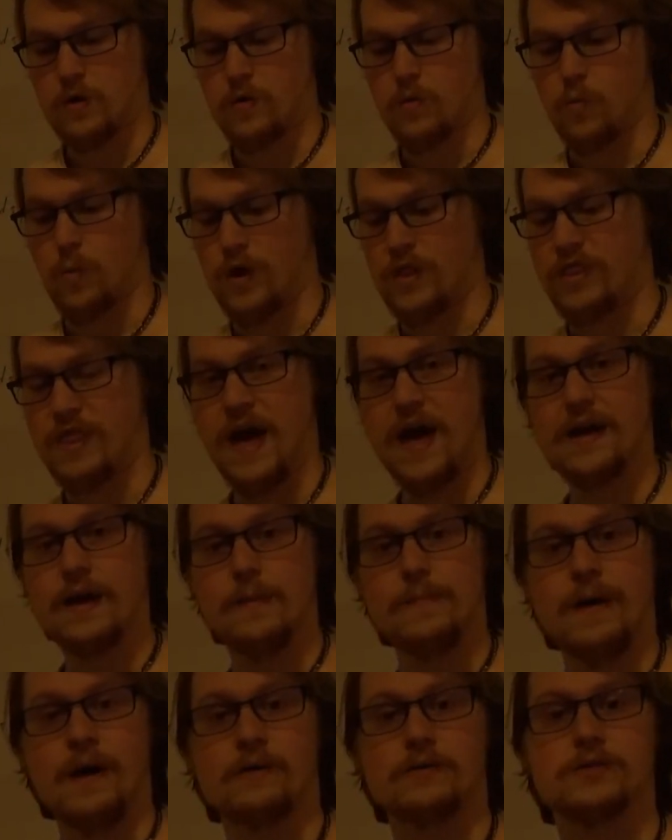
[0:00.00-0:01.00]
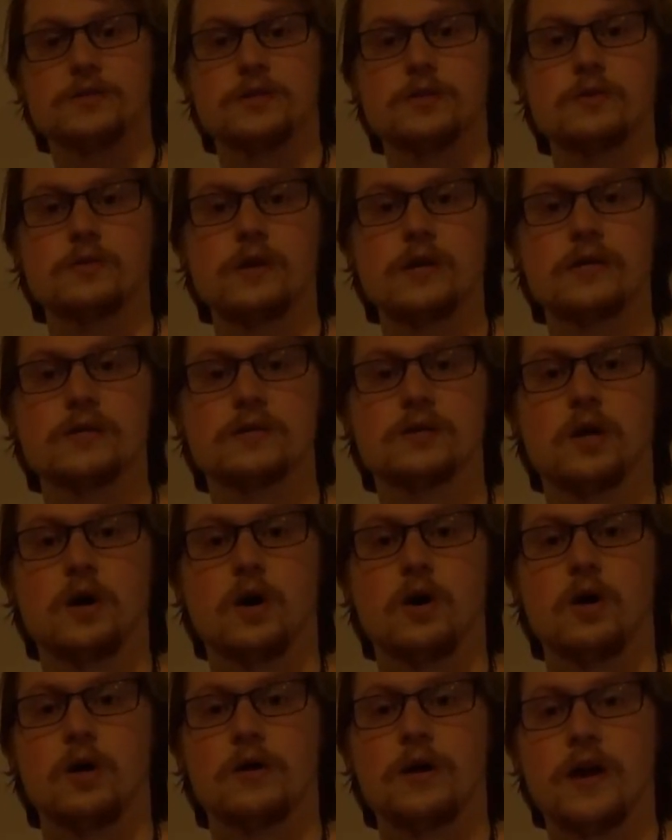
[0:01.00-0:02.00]
What that amounts to is
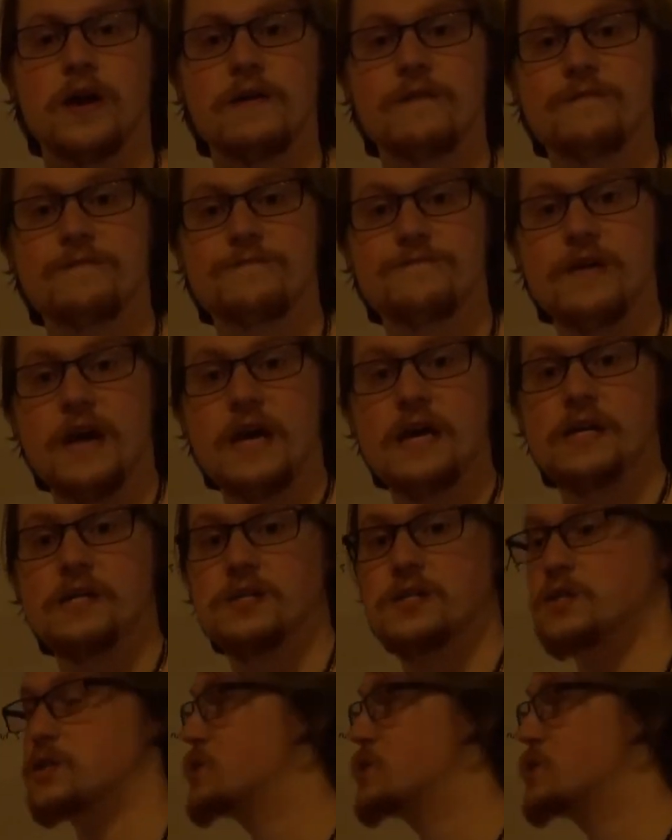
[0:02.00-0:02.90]
called a phase